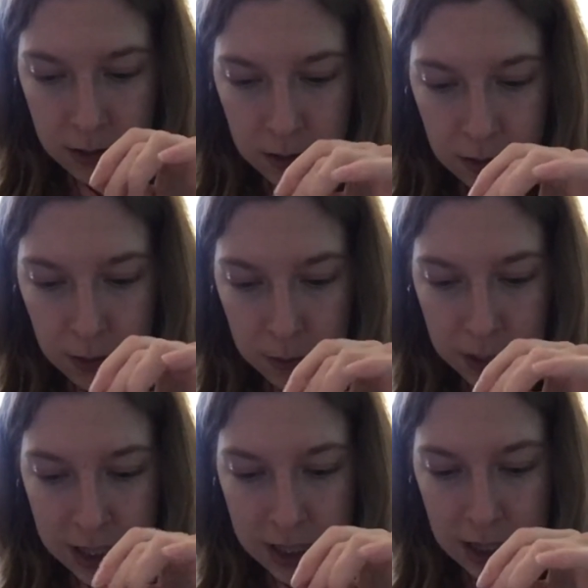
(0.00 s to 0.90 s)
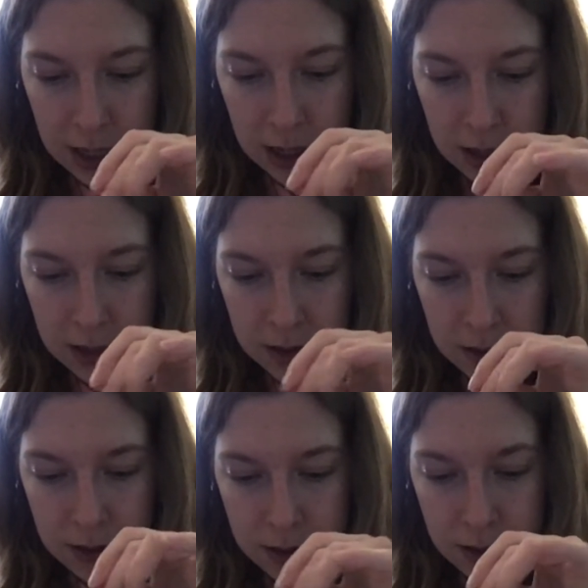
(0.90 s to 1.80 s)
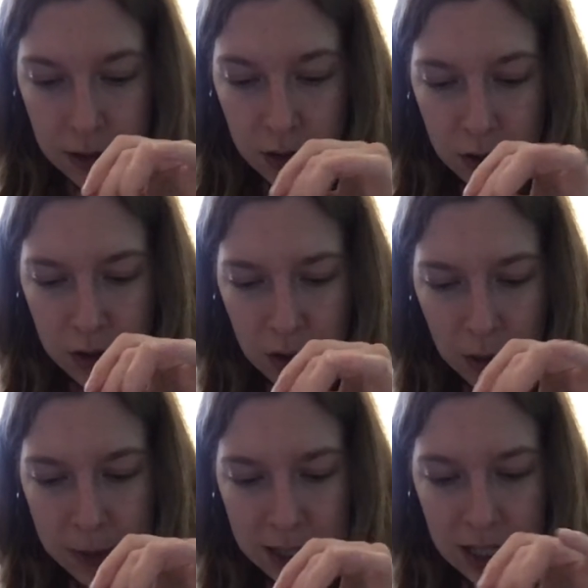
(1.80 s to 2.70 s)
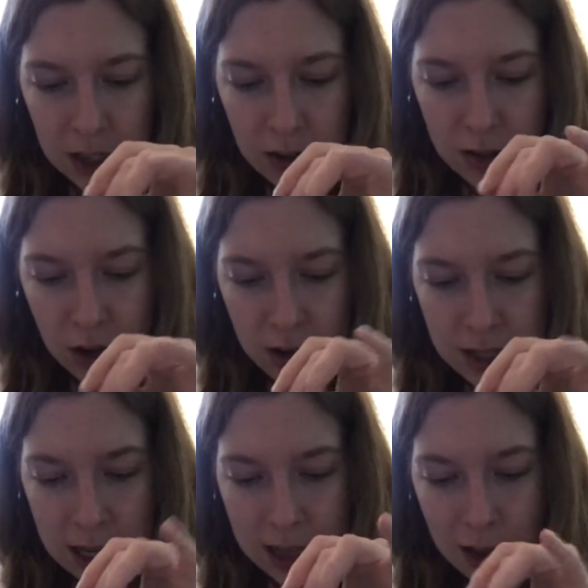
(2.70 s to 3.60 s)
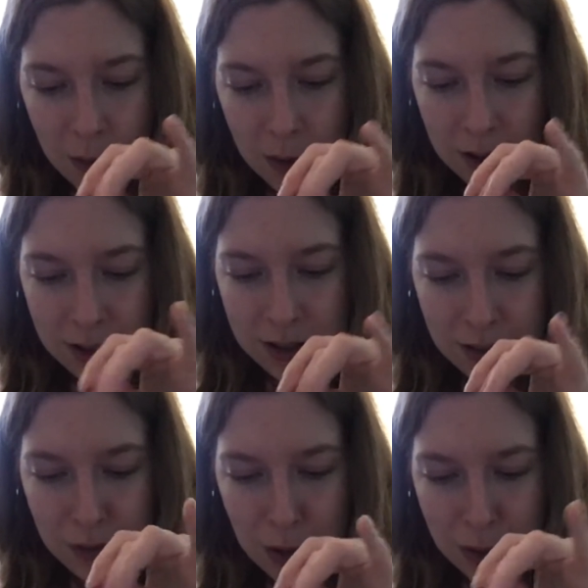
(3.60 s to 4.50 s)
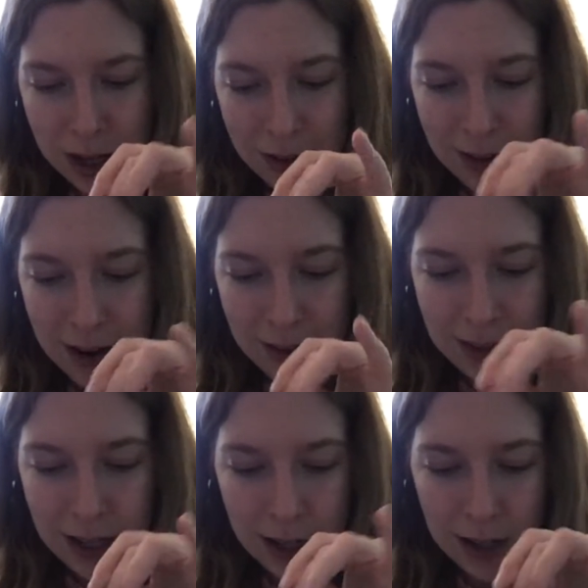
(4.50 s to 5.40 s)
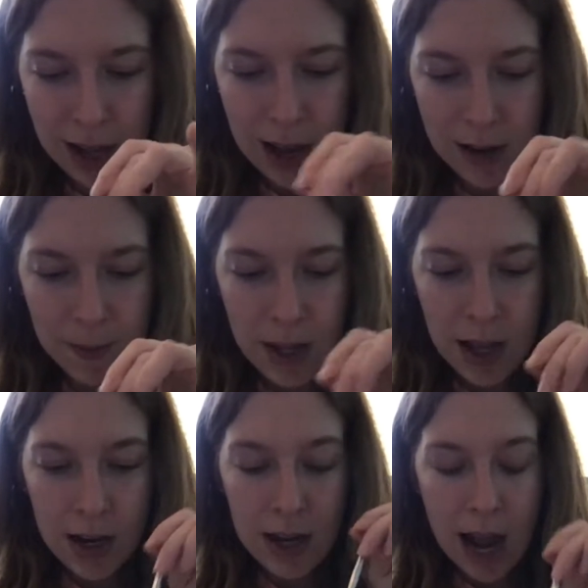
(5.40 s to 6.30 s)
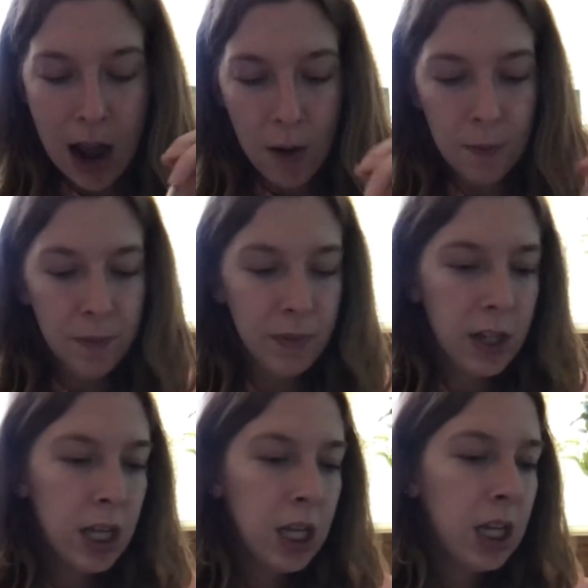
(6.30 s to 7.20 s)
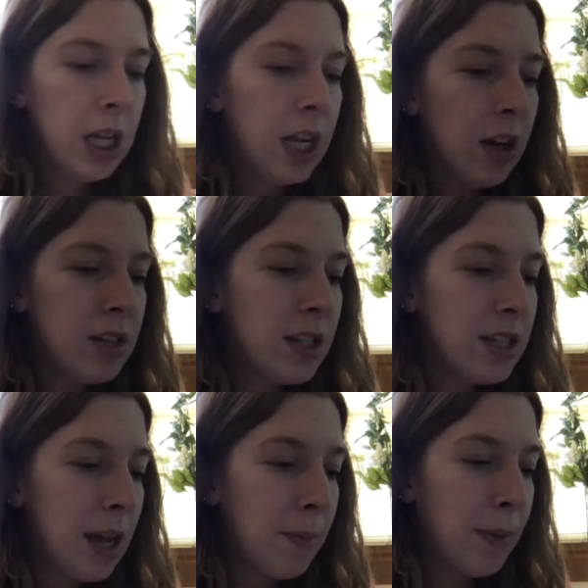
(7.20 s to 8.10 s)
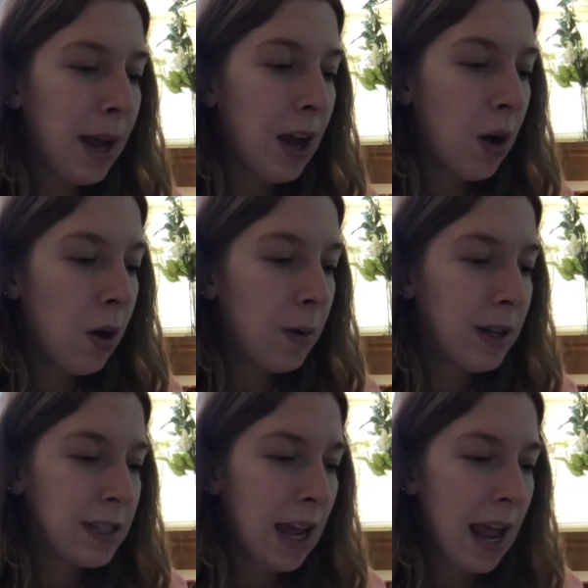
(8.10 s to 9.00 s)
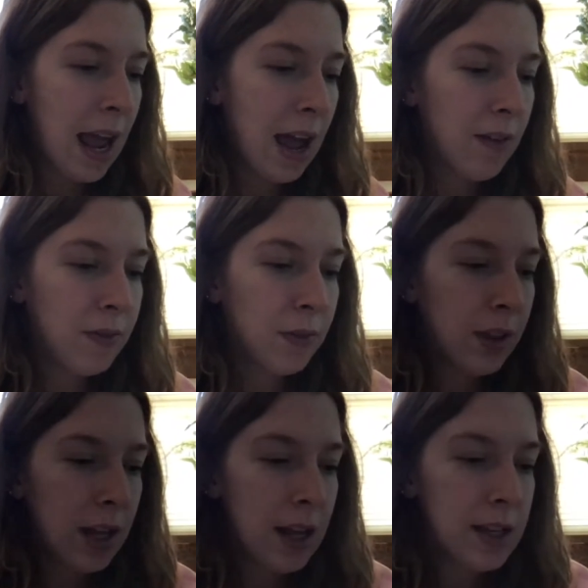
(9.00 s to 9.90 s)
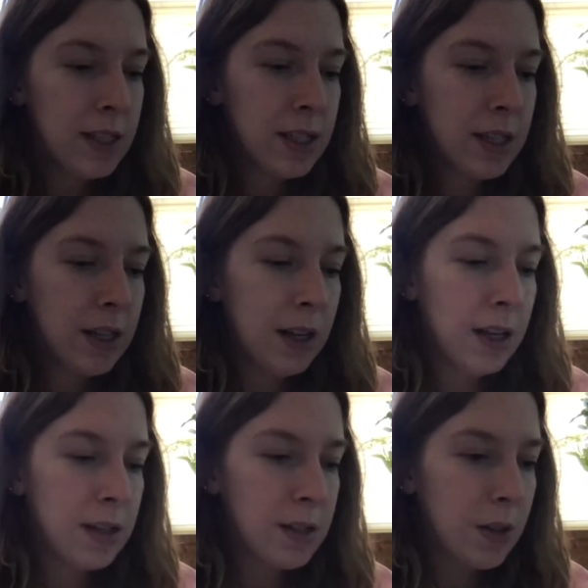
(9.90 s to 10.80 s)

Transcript: I'm gonna mix it in. As soon as you start mixing, you start seeing the oils floating around in there again. Now, here's a tip I always have for this is,